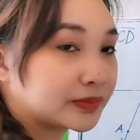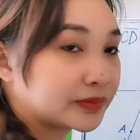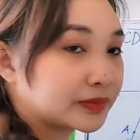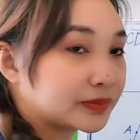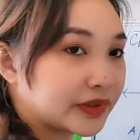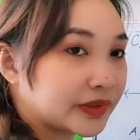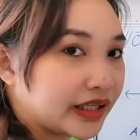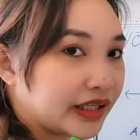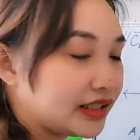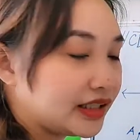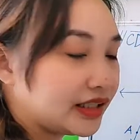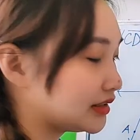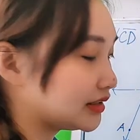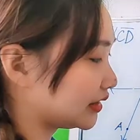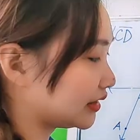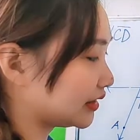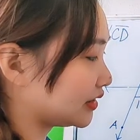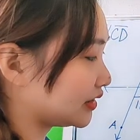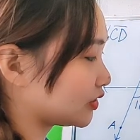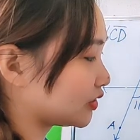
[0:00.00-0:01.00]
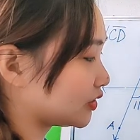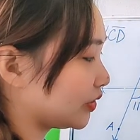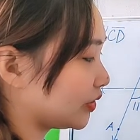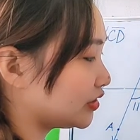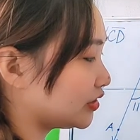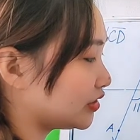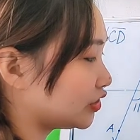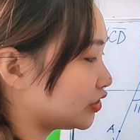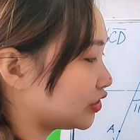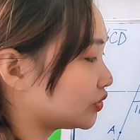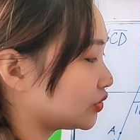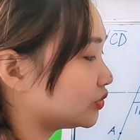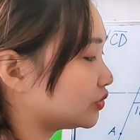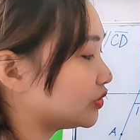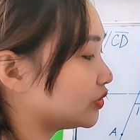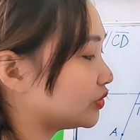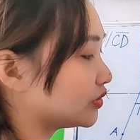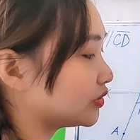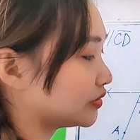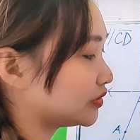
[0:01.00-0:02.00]
Okay, that is 22
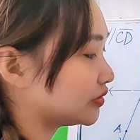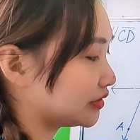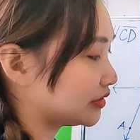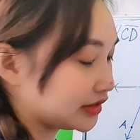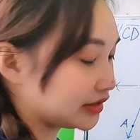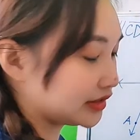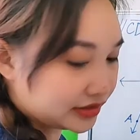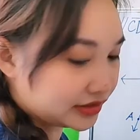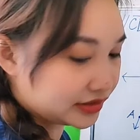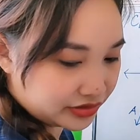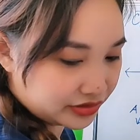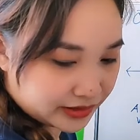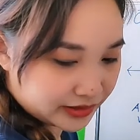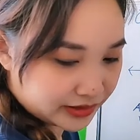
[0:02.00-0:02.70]
degree.